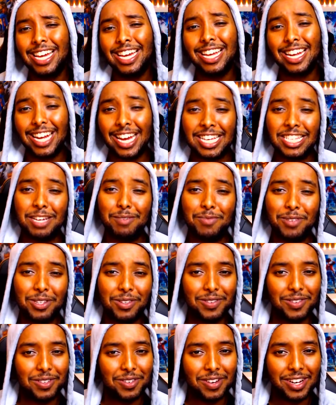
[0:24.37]
Last episode
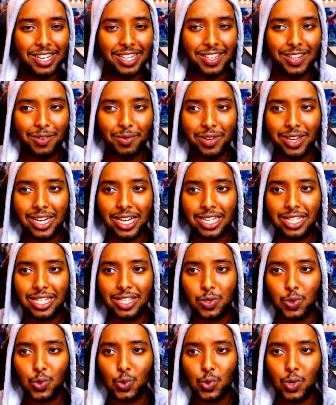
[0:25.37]
was crazy. We got
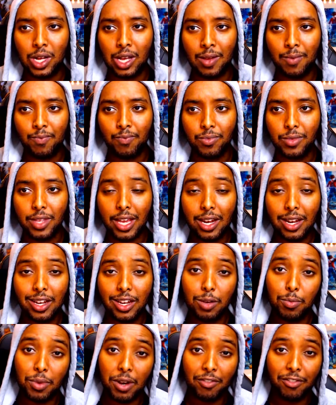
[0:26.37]
to um, get a
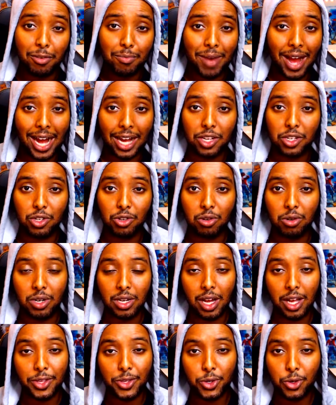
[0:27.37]
little bit of a backstory
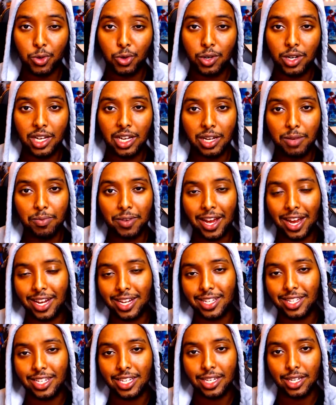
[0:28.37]
on Tulip, kind
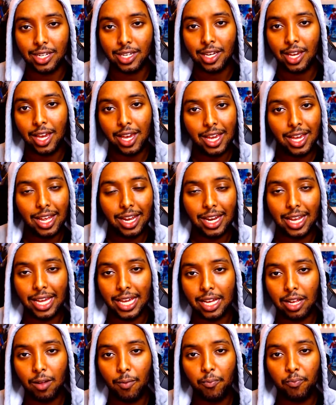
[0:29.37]
of see
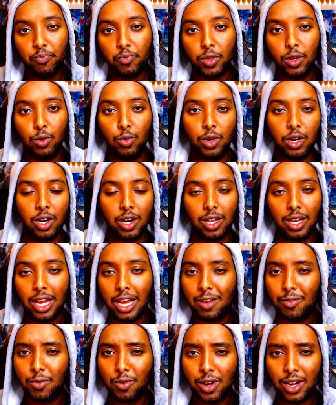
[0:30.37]
like where her
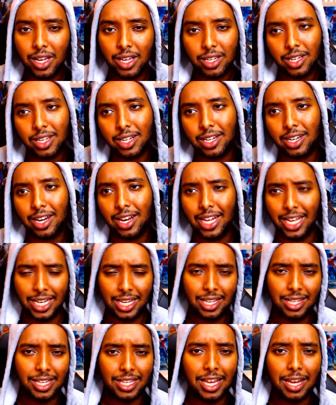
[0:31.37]
life was and
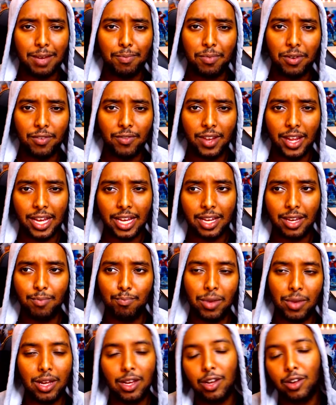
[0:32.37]
like the type of like
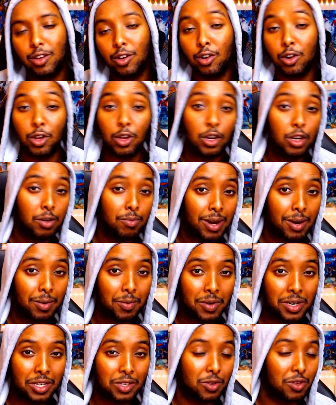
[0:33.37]
her good
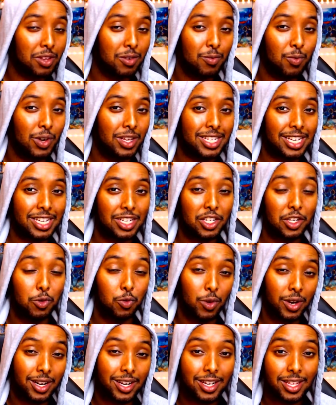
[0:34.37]
memories or the ones that she
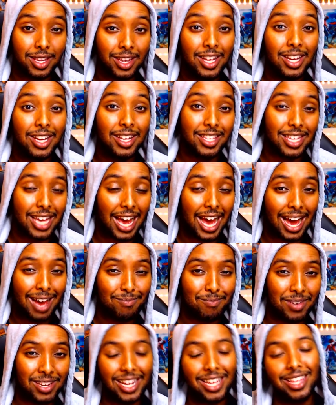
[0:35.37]
wanted to
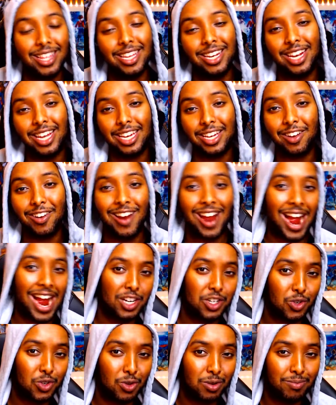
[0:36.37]
happen and then like her
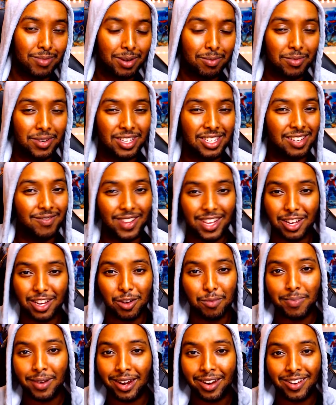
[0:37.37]
actual memories of like her
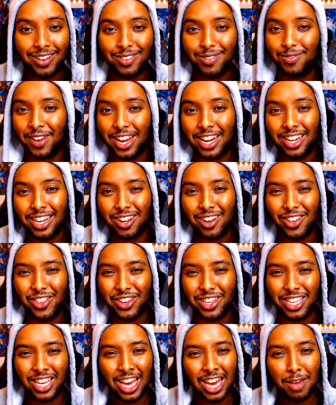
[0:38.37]
parents fighting all the
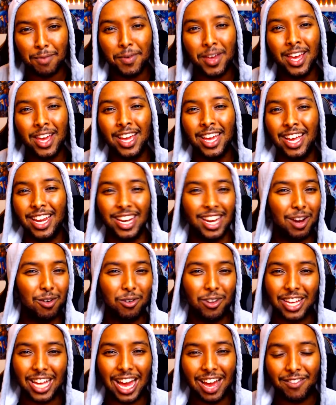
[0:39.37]
time not
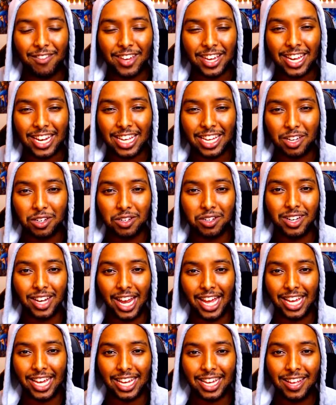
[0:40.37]
really having any good
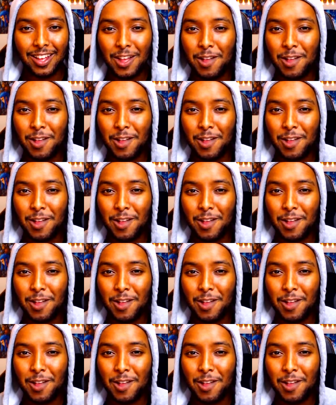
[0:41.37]
like